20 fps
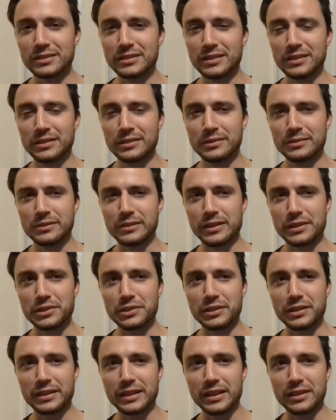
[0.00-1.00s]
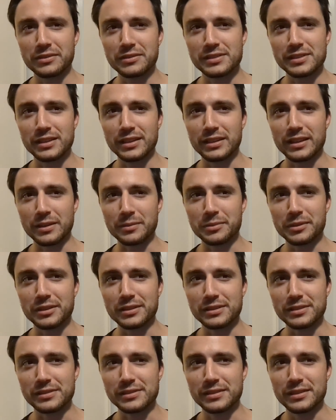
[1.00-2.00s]
and well, actually I can't even say that
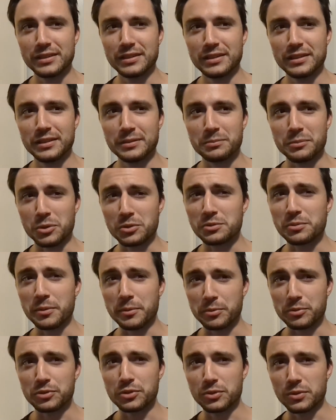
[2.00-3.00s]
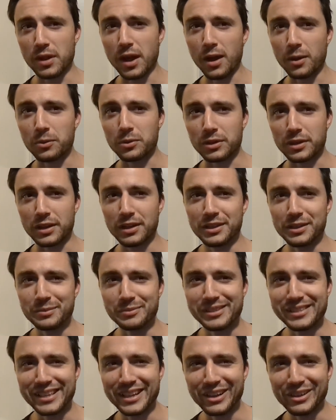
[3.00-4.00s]
because most people do not work on
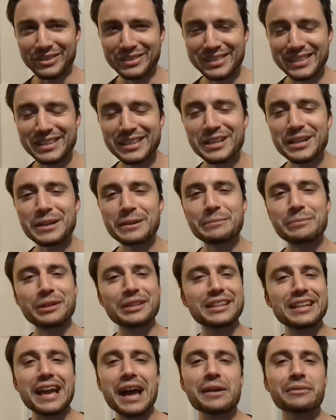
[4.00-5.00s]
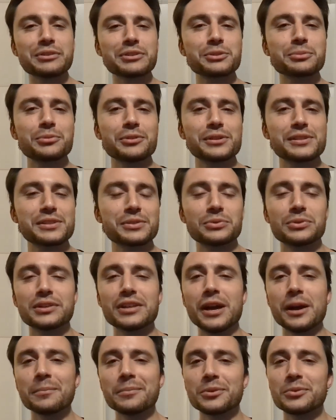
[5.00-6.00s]
themselves, but the average person would
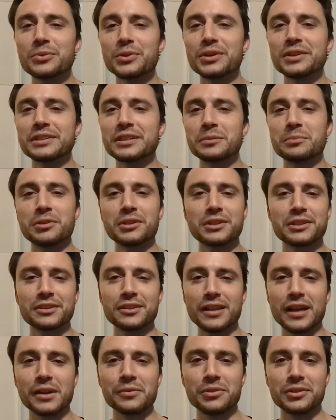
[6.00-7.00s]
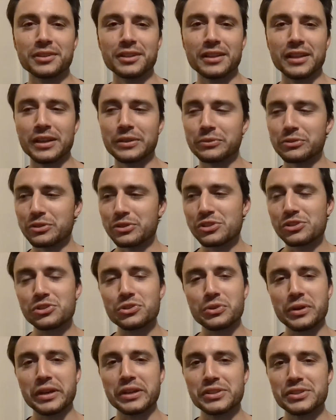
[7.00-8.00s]
not be willing to put their life on the line for a
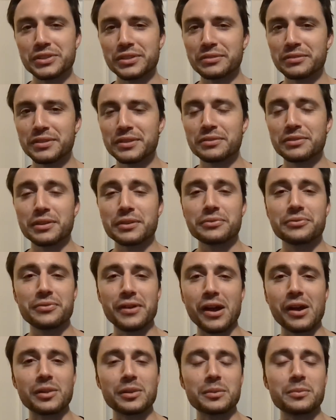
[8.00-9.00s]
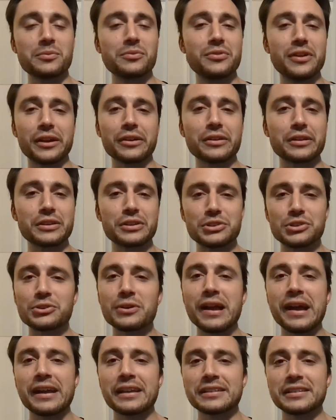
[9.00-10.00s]
stranger, even if they found them very
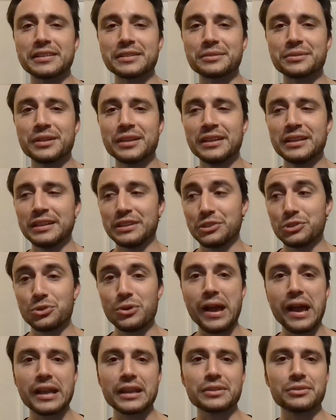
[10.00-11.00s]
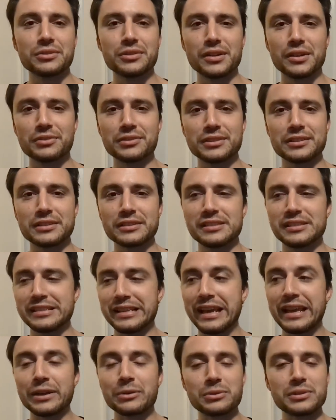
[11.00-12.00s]
attractive, attractive enough to
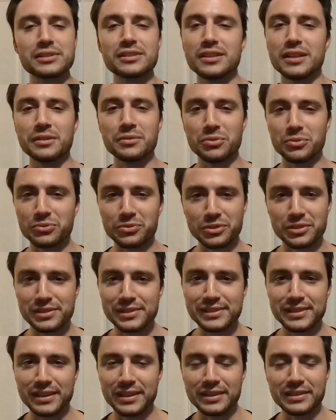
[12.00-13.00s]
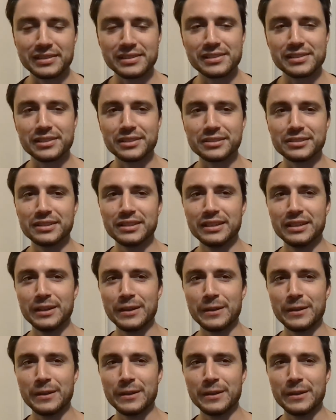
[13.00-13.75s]
say it was love at first sight. So